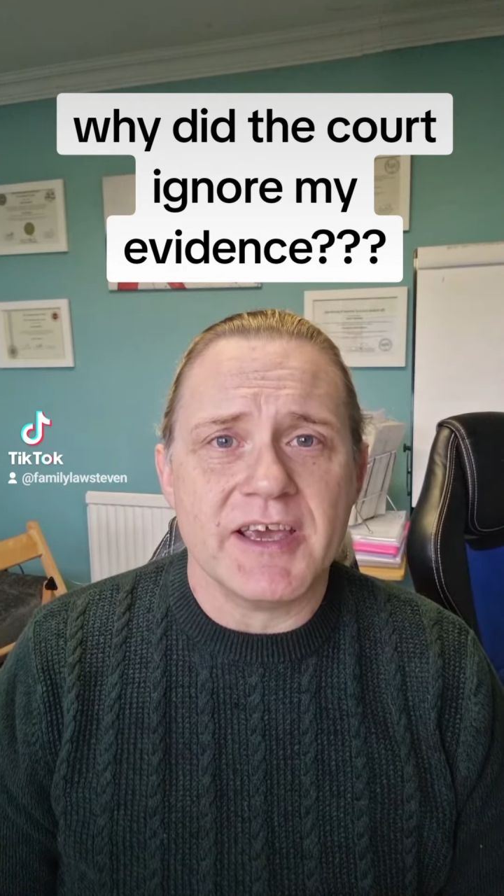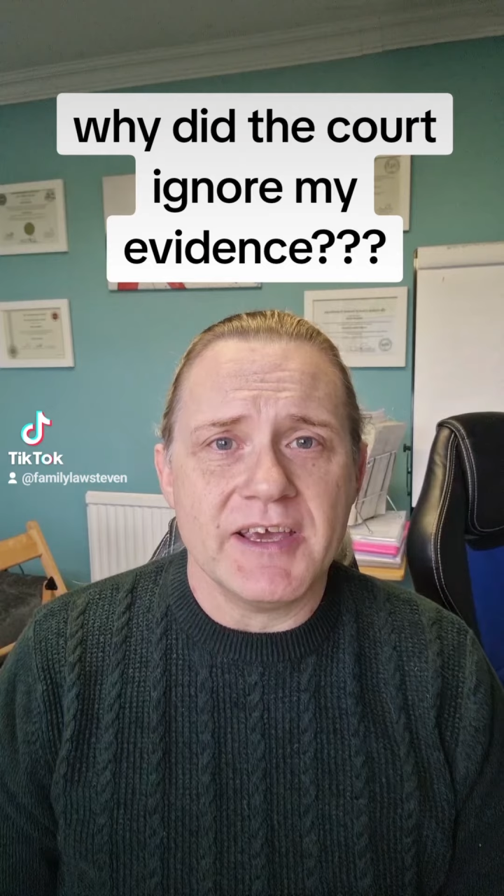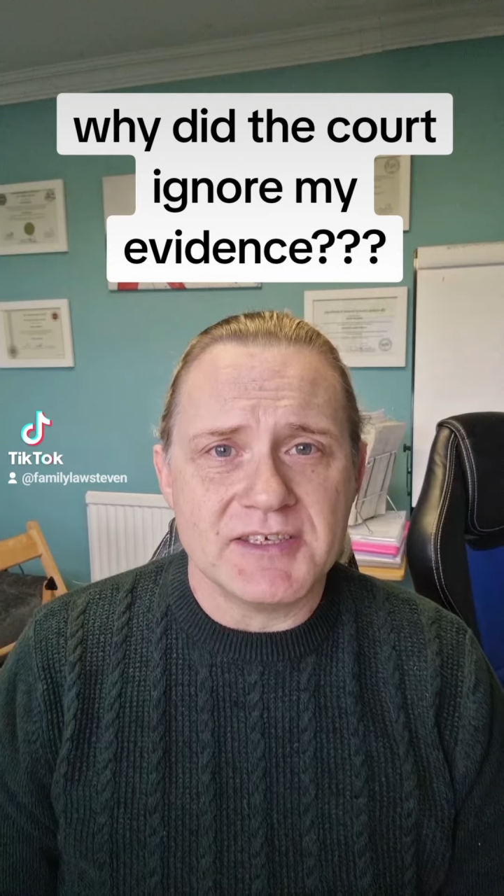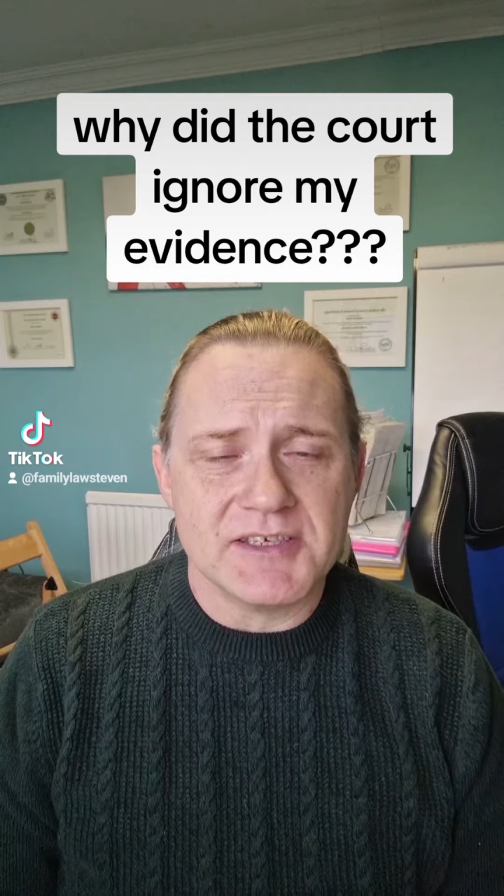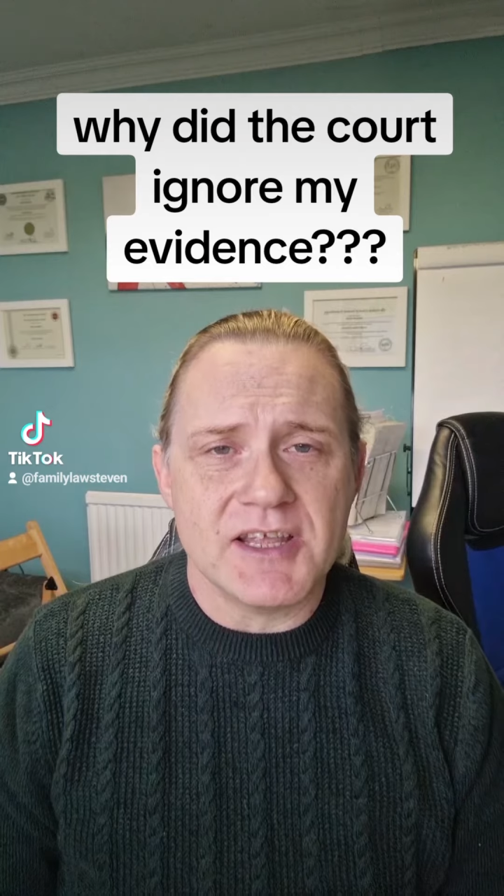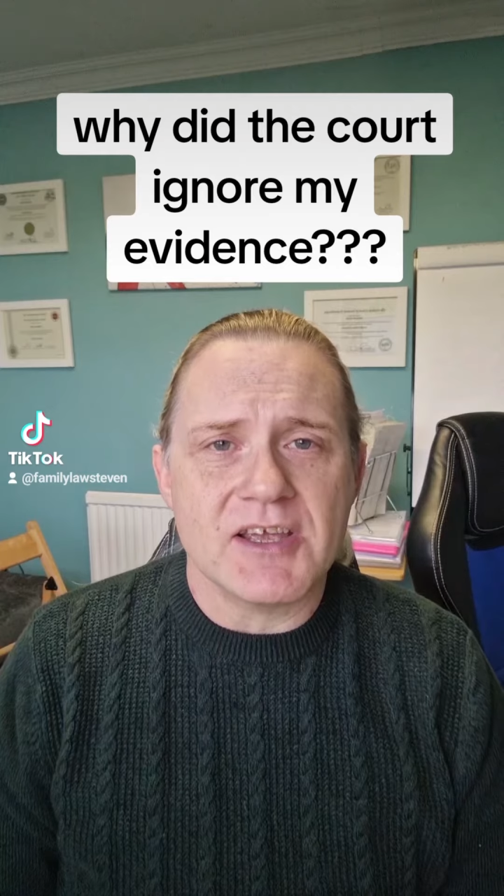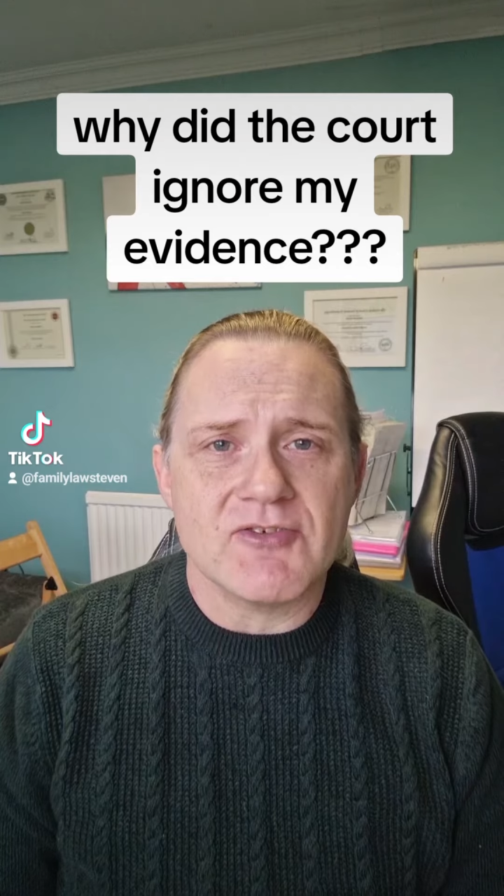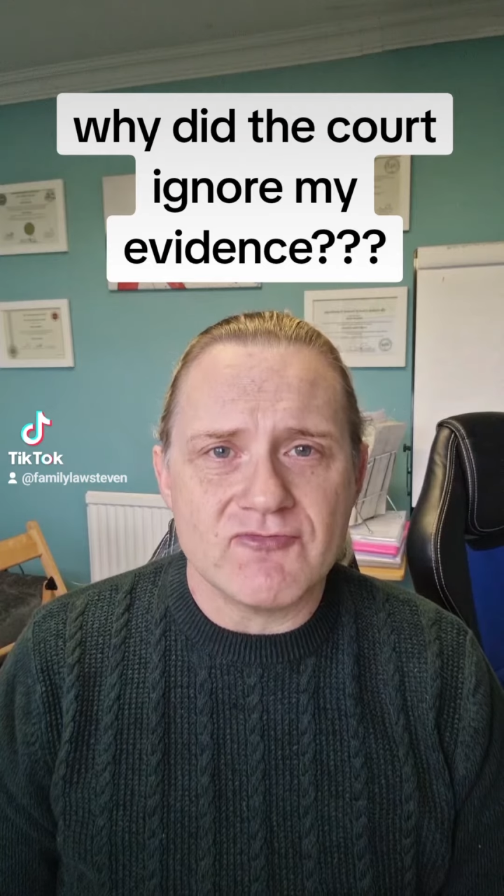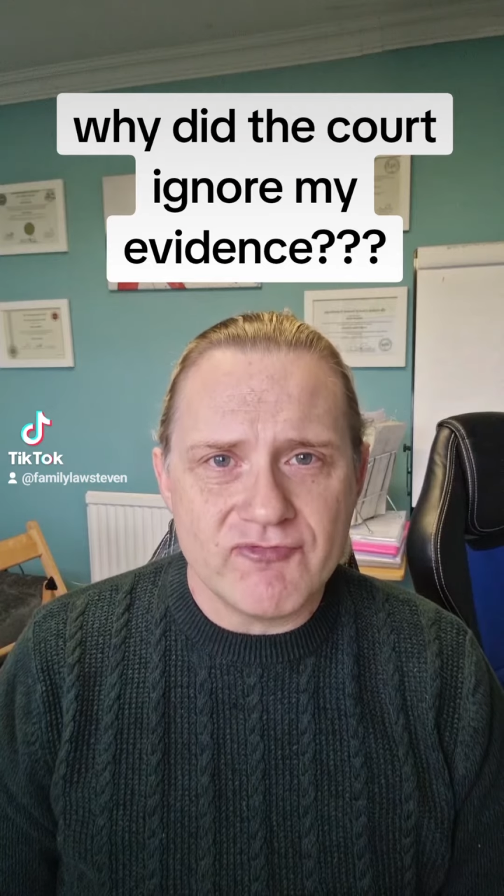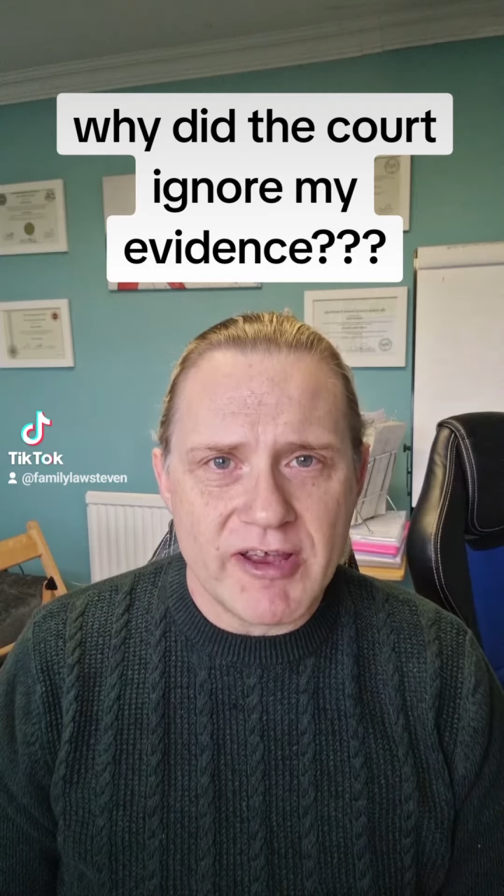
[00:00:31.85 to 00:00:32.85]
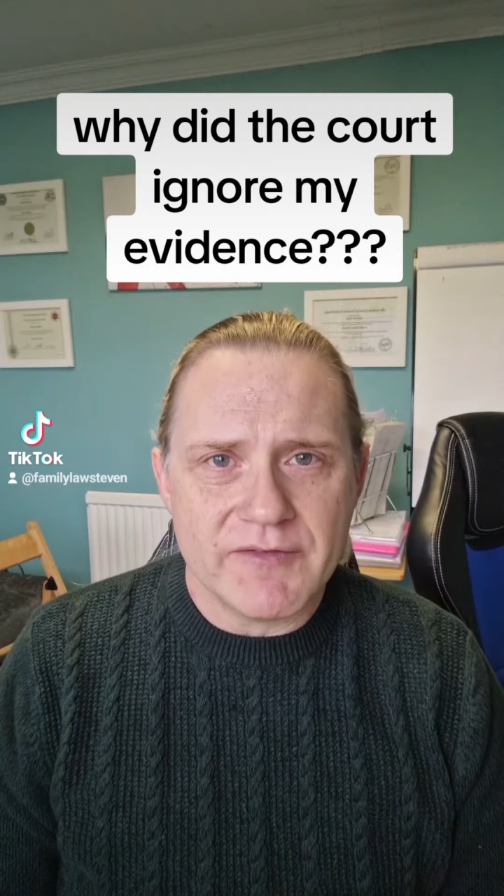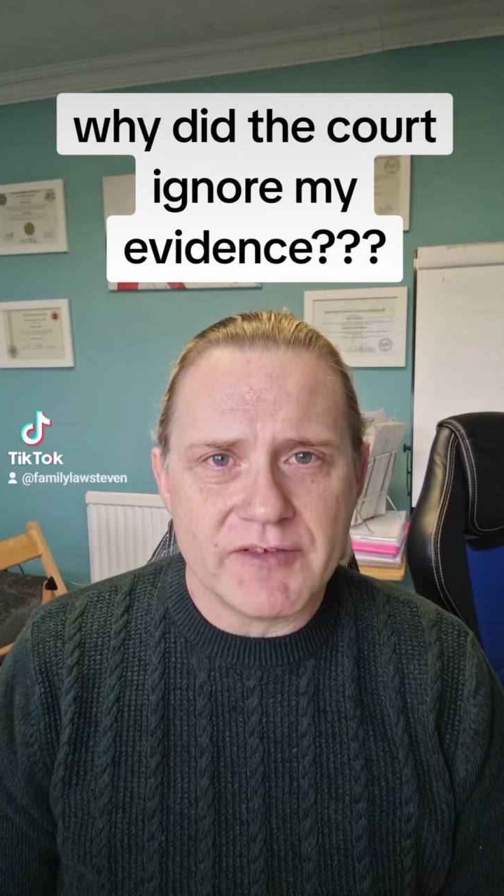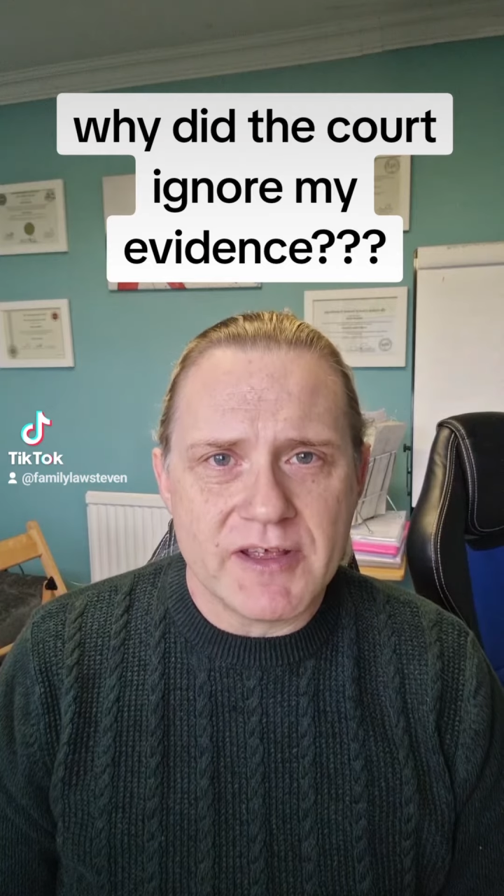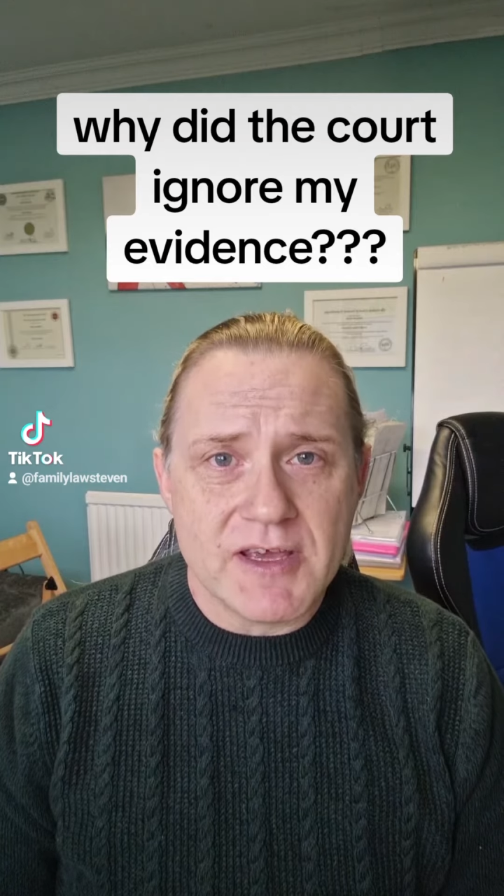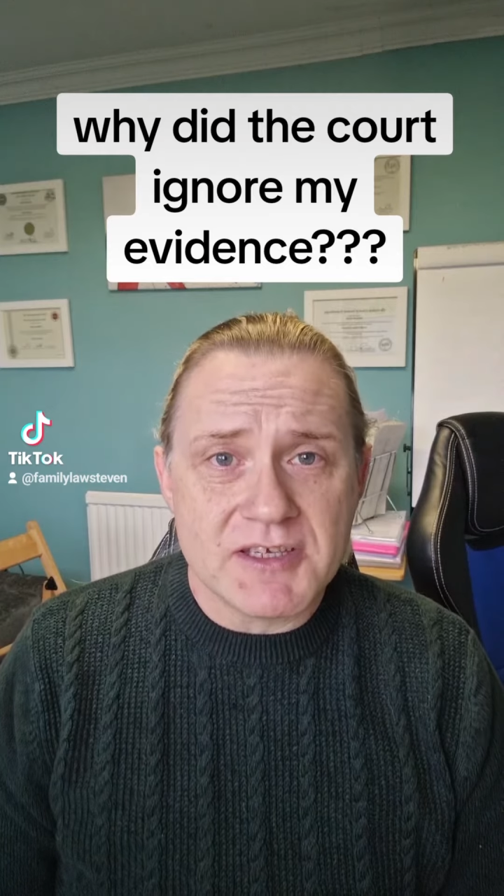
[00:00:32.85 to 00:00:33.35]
isn't relevant,